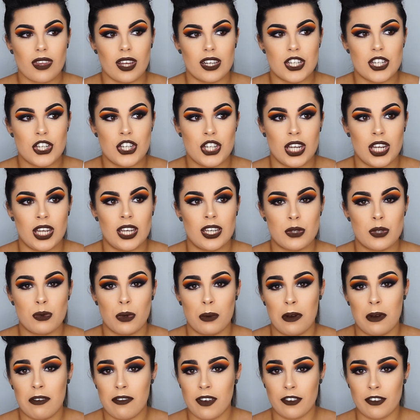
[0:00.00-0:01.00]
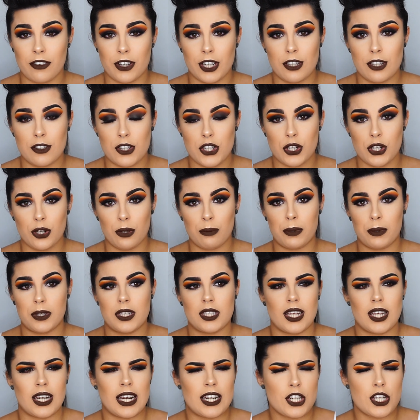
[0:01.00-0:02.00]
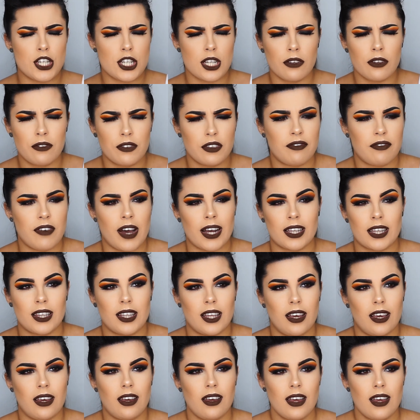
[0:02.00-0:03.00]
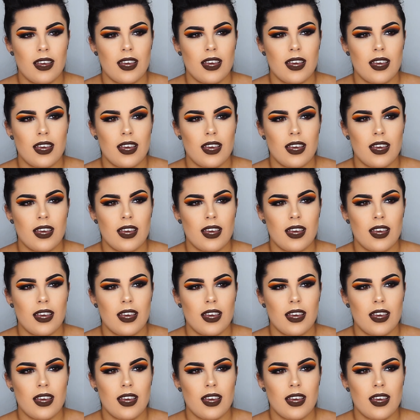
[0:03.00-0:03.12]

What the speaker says: she is one of my favorite YouTubers, and I just love the fact that